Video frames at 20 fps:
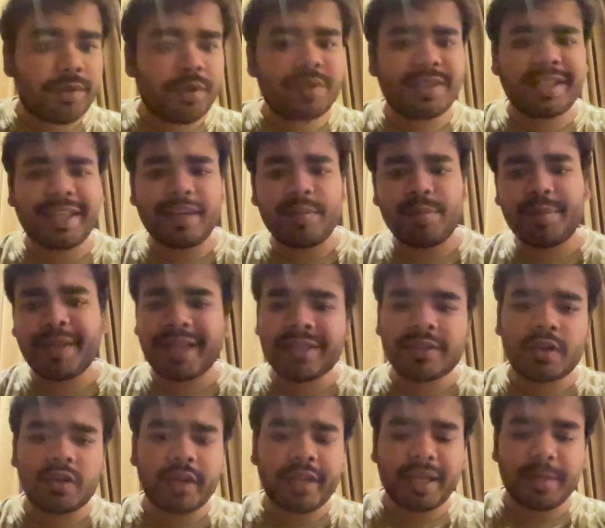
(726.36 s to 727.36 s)
using npx and
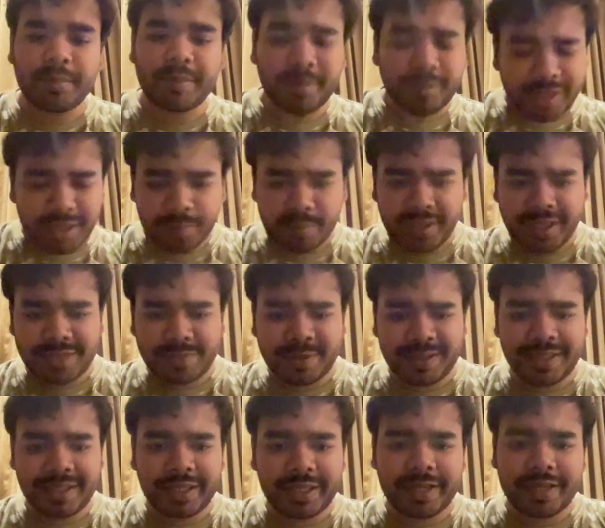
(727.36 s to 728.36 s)
not npm? Npx
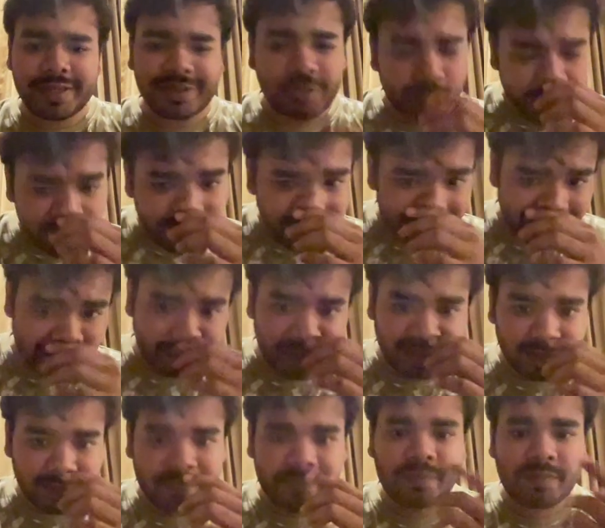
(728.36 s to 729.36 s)
basically runs only one time in
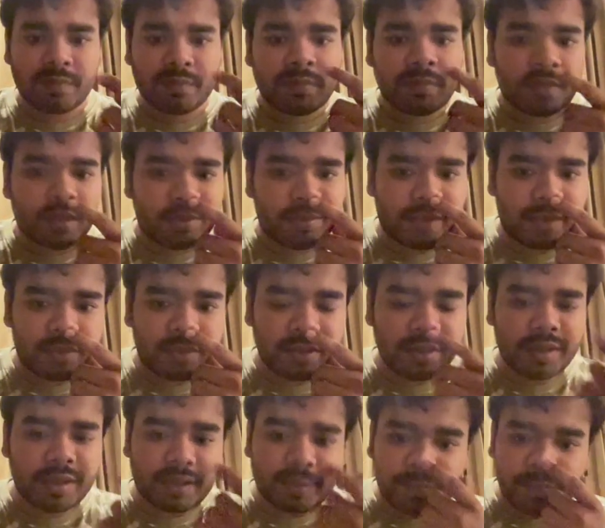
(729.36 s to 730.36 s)

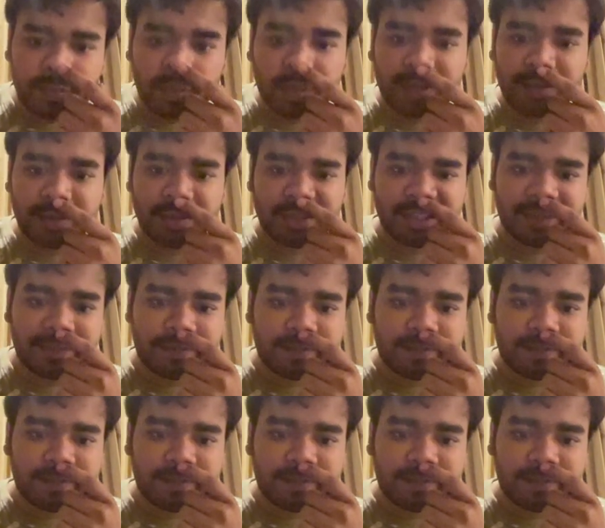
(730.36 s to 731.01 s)
the local machine.